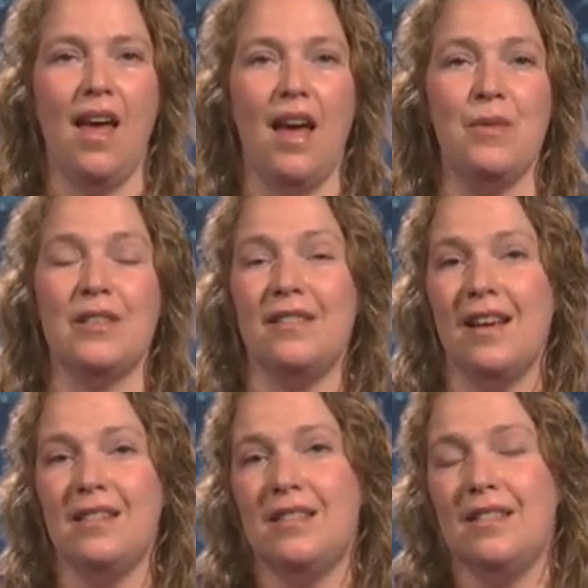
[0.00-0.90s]
And what's
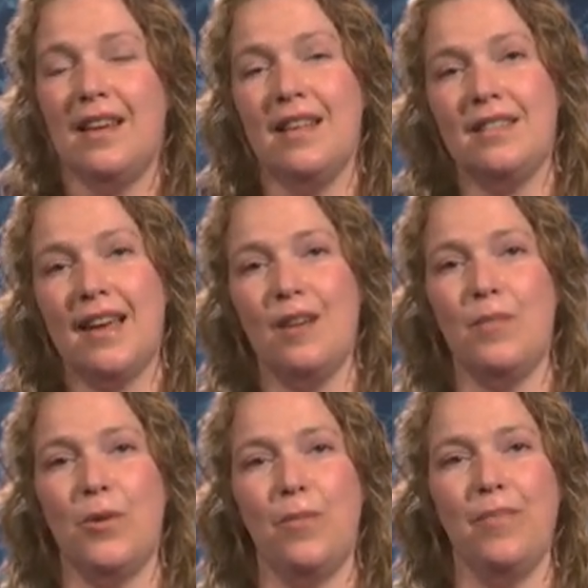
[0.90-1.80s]
nice, it's
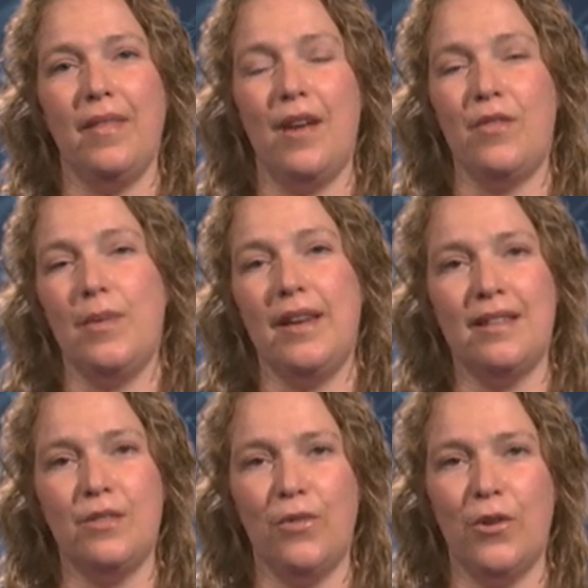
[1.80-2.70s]
scalable. Everybody
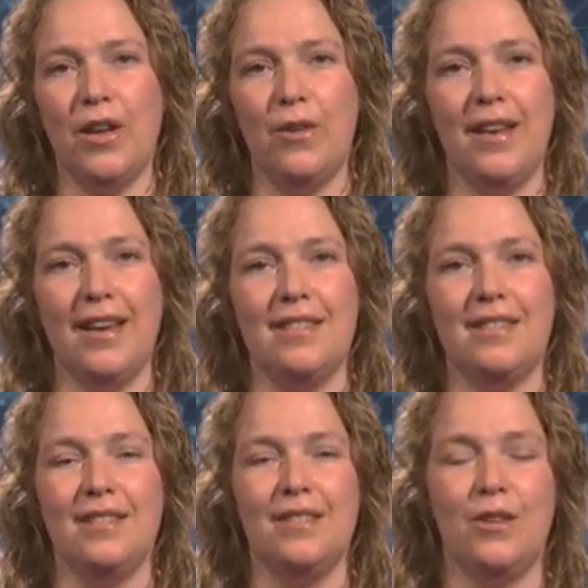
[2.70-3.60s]
has a phone
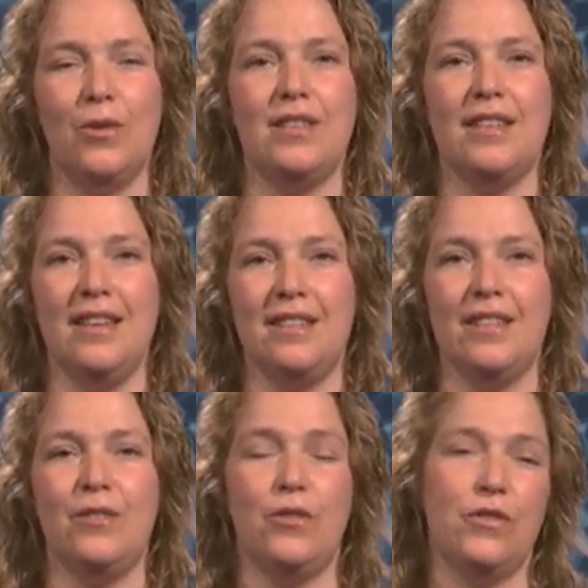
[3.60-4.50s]
nowadays, so it's easy
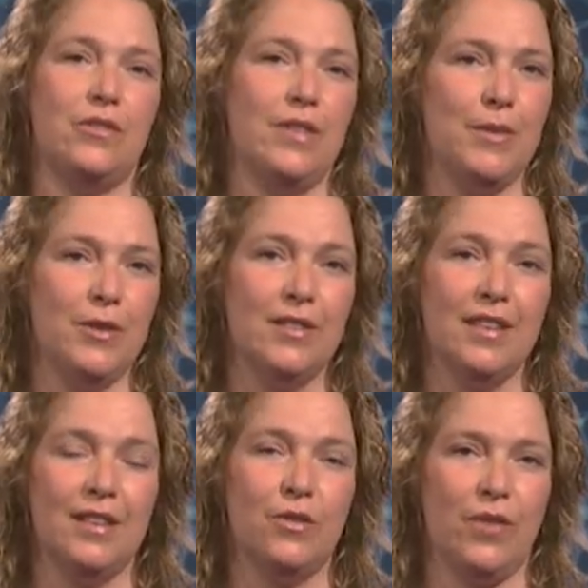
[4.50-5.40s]
to distribute
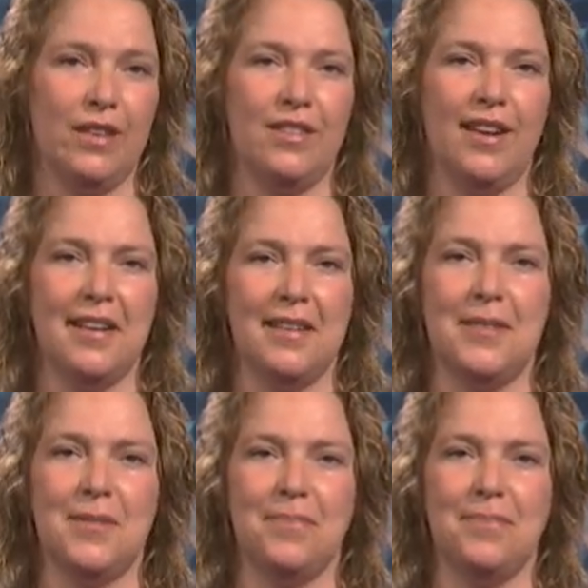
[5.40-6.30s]
an intervention like this.